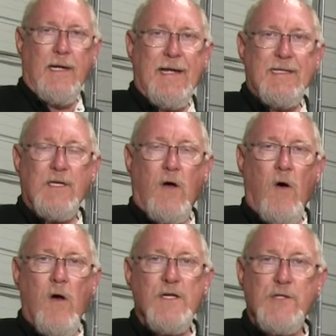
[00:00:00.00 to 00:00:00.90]
It's
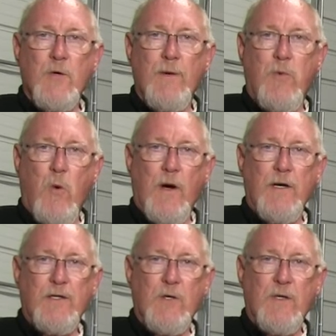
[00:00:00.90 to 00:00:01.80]
also
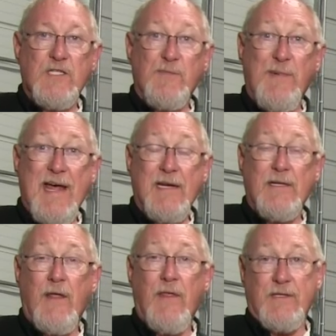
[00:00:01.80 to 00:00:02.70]
important to
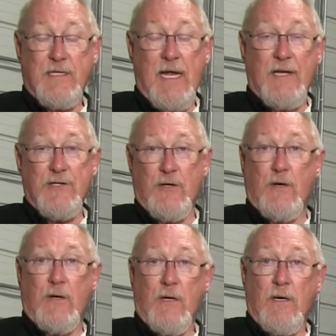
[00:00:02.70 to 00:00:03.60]
inspect the
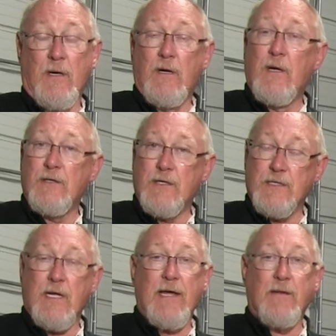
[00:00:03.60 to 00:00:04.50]
tensioner.
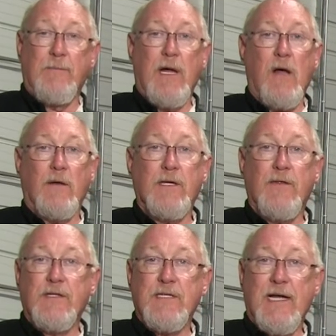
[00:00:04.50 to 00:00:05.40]
Just like the
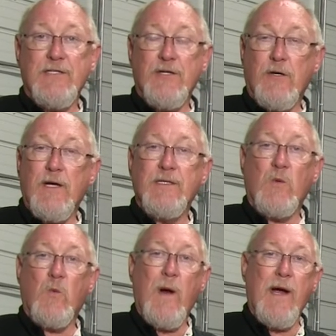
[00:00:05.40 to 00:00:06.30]
belt, the tensioner is
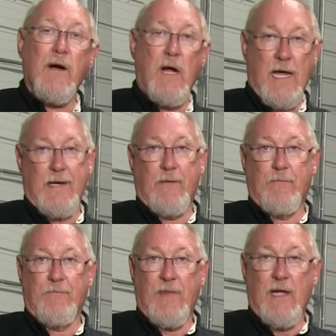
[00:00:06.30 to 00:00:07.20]
a wear
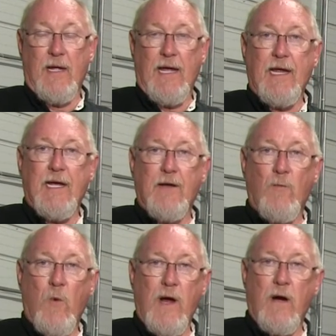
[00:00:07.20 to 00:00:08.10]
item, and it
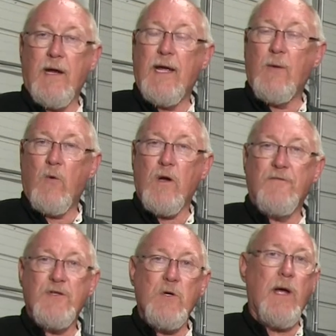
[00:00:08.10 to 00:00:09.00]
can wear in one
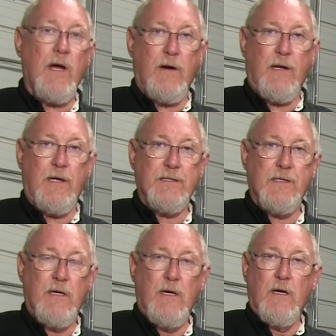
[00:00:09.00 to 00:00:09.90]
of two areas.